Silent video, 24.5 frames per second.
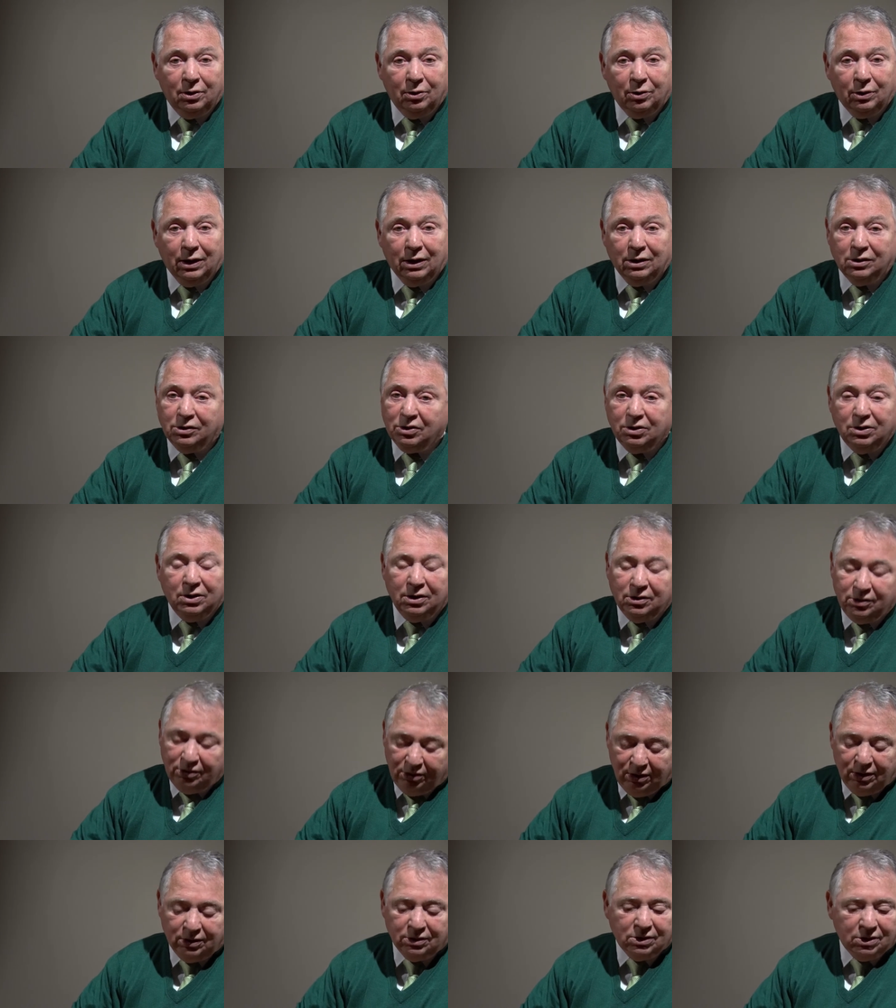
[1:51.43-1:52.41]
Okay? It's, it,
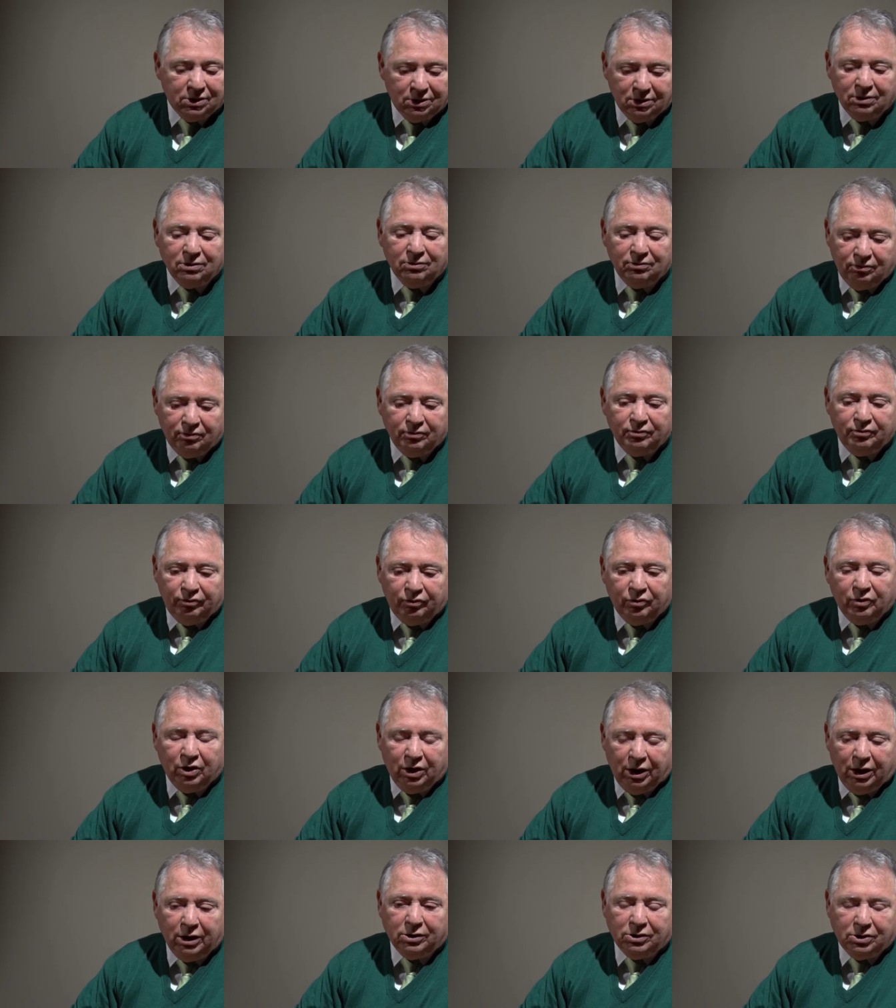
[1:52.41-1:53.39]
it's
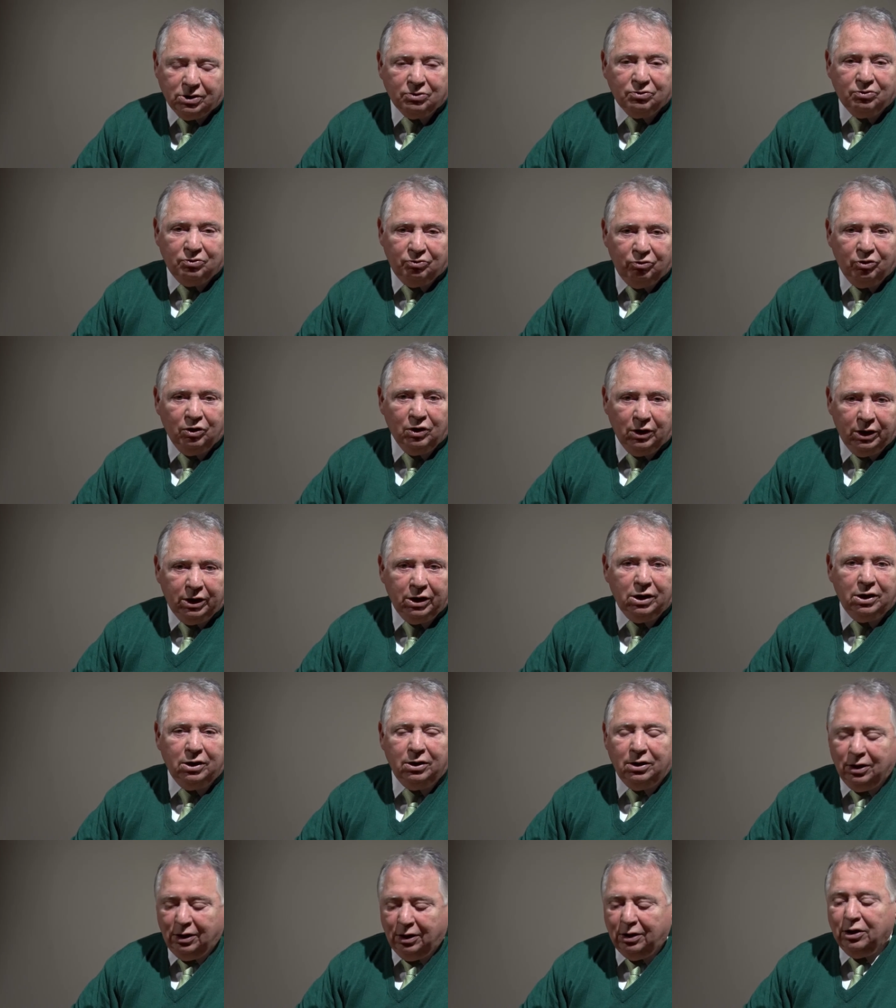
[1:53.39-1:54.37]
it's
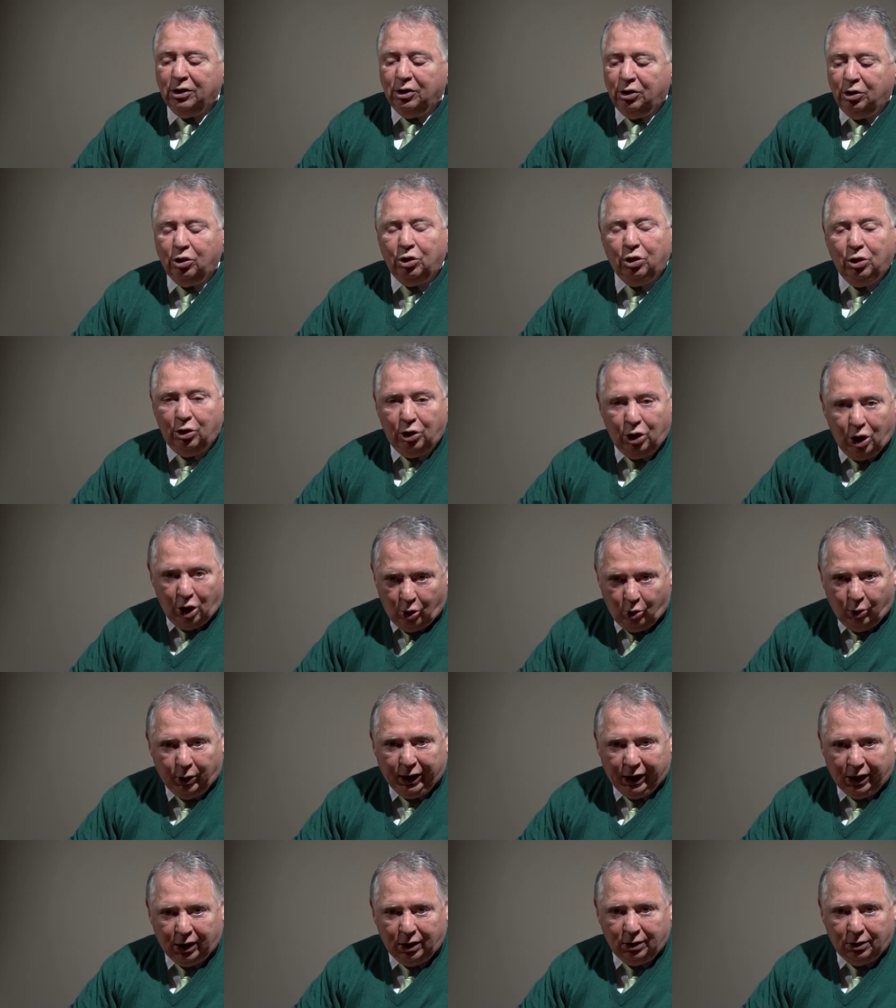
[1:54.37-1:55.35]
really
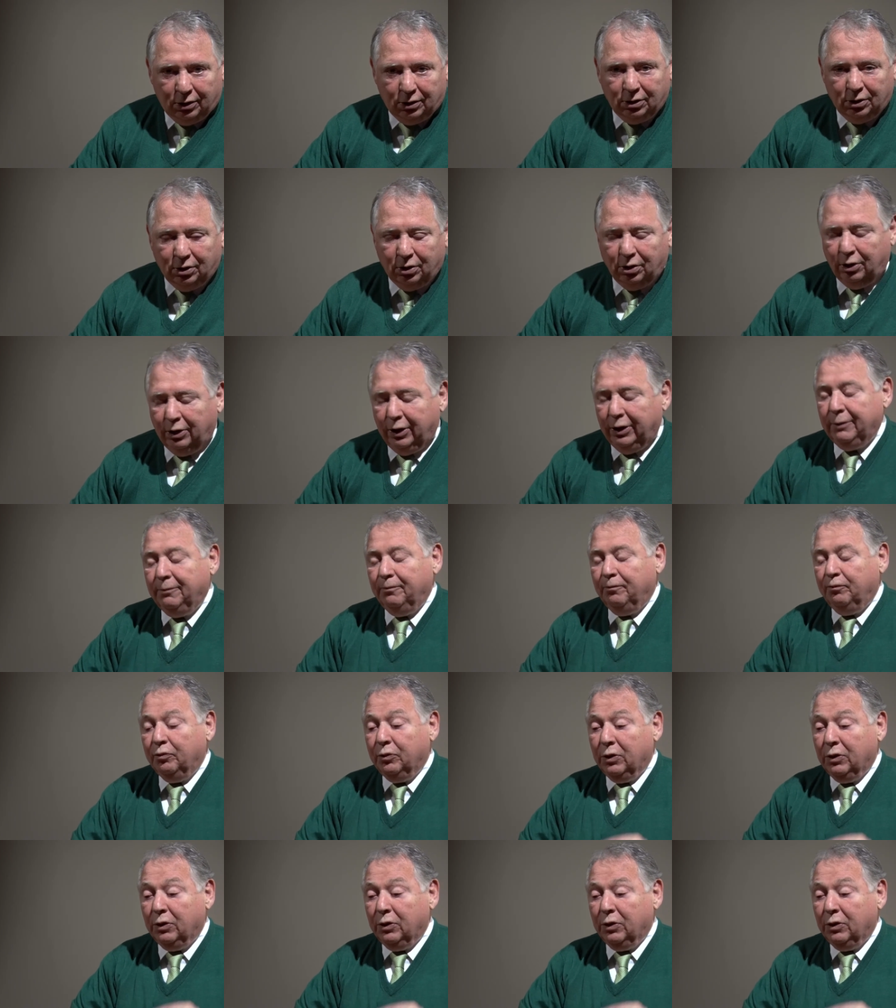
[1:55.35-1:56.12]
knowing, right?